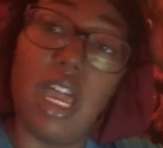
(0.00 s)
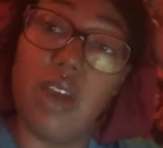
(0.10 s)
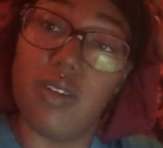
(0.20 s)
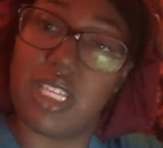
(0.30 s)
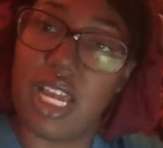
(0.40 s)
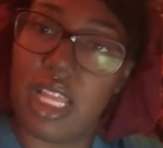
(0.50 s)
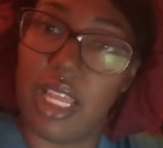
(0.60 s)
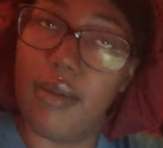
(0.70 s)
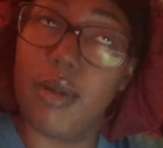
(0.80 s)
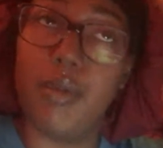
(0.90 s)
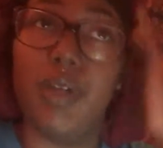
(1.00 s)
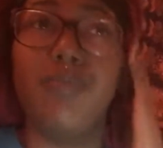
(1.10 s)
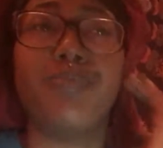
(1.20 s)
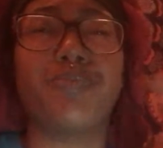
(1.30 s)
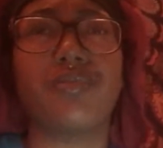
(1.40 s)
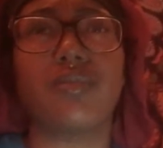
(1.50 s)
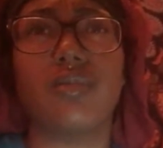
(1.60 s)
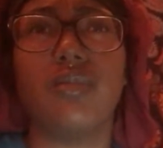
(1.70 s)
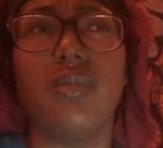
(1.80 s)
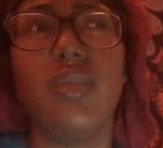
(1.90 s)
It was kind of lame to me.
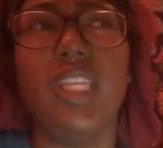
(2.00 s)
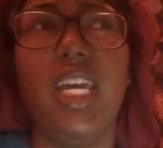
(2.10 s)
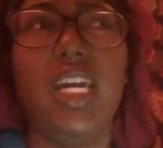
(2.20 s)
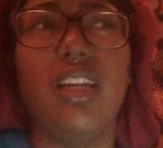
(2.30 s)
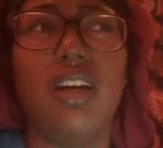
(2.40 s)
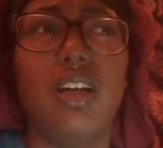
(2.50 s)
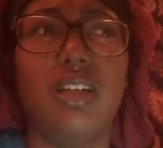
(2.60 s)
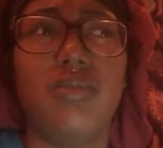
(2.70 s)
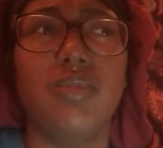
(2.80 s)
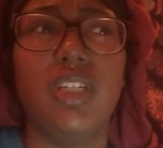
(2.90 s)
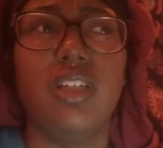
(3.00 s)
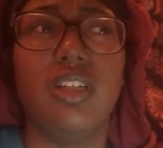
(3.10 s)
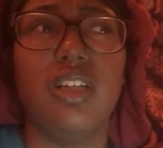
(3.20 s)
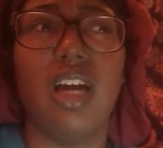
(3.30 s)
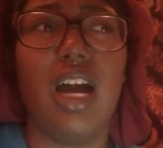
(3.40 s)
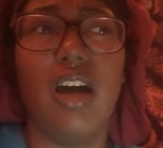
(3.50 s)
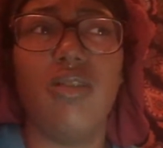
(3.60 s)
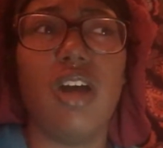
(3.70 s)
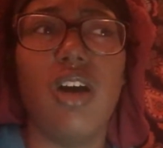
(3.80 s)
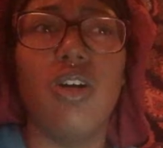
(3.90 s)
And, um, I
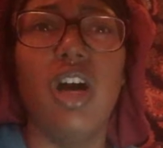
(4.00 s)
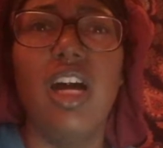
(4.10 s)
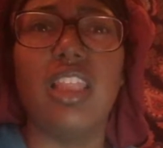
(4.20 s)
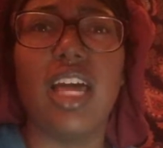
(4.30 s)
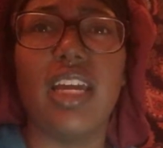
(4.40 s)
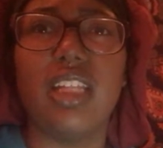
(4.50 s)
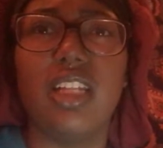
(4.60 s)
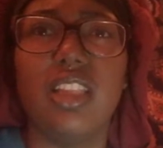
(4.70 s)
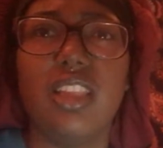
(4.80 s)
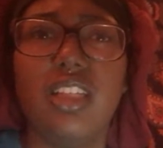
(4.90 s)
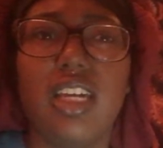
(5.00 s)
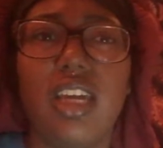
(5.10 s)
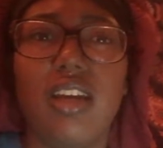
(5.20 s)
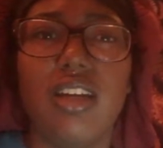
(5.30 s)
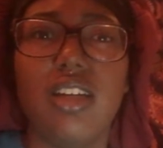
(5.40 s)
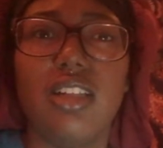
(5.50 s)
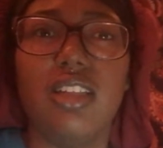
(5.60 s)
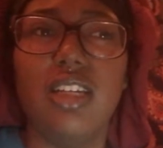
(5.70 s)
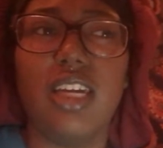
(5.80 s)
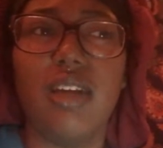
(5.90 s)
don't know. Like looking
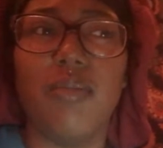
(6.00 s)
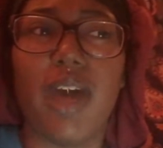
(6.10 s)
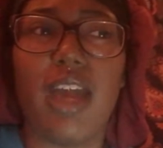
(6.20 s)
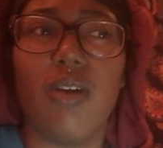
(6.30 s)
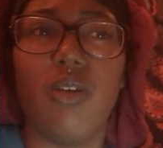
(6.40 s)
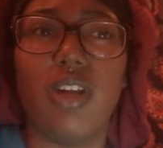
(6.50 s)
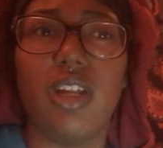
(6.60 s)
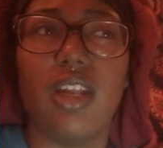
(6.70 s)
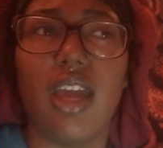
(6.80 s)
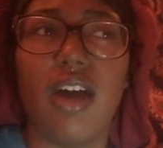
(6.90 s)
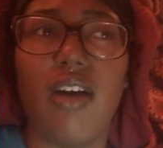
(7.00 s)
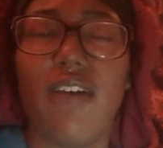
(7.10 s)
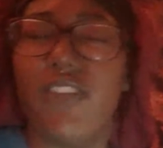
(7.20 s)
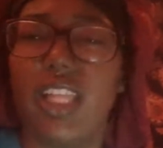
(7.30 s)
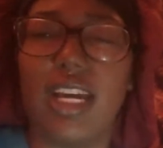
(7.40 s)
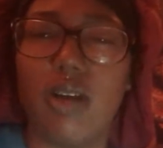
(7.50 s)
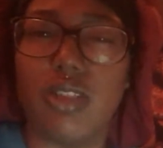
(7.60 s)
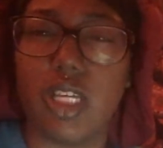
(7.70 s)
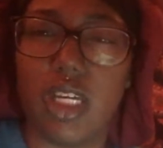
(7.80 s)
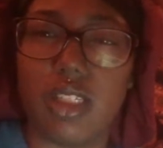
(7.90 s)
looking back on it now, I feel like I
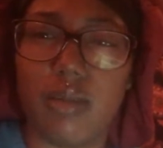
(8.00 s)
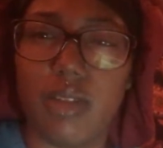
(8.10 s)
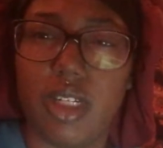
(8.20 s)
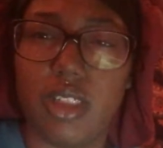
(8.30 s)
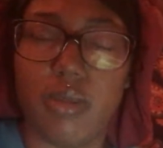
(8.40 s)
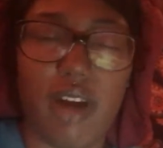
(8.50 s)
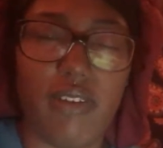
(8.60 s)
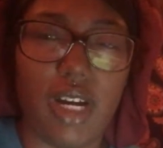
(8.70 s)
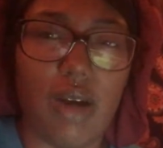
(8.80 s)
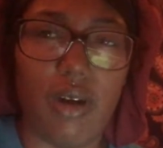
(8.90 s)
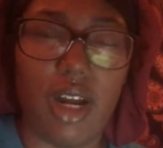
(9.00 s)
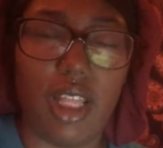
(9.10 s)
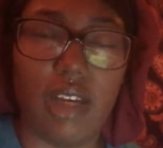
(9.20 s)
was saying something else, but I forgot where I